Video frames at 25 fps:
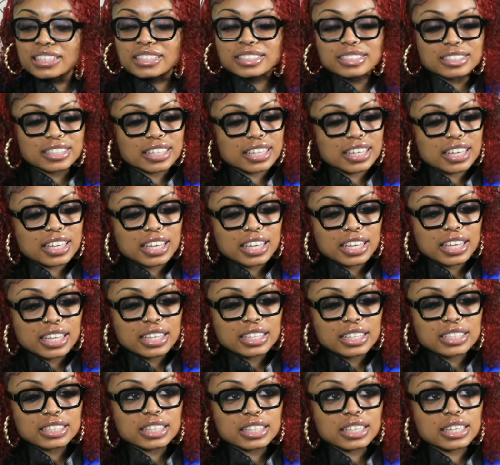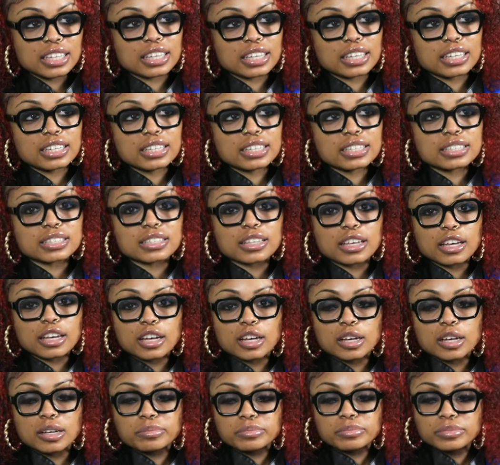he is
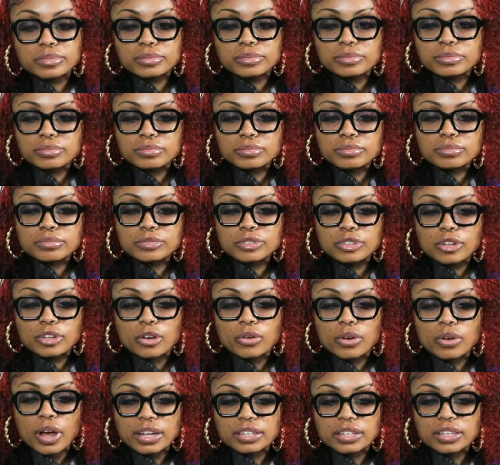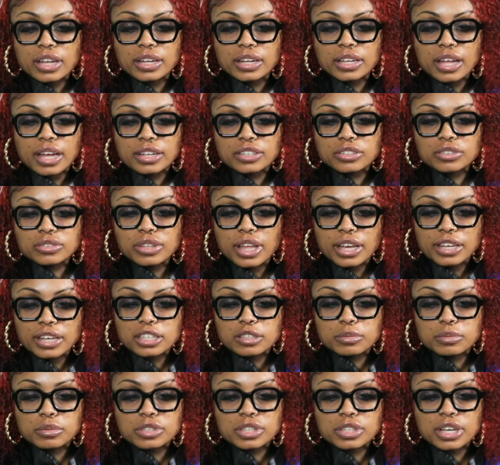you know, I do like
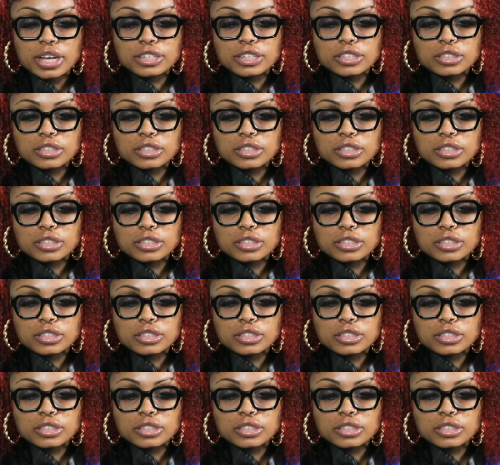his music. I